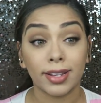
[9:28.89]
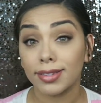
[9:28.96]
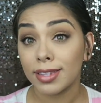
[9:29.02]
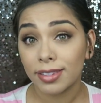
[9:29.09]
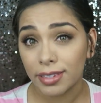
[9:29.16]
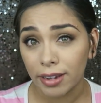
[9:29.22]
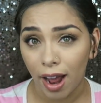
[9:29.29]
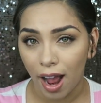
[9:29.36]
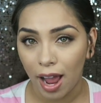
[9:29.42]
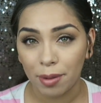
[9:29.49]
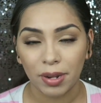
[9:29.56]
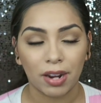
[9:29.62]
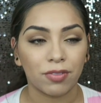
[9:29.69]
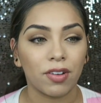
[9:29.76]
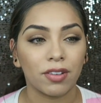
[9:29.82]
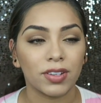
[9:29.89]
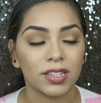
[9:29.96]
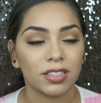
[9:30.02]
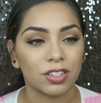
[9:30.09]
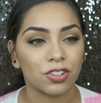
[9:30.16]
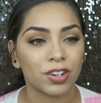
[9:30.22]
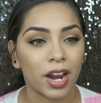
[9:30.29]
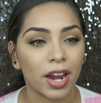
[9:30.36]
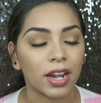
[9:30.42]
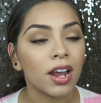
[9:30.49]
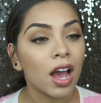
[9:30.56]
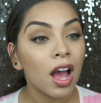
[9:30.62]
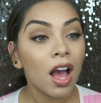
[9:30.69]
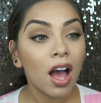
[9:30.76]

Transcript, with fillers: Cause it's not. I mean, I've obviously tried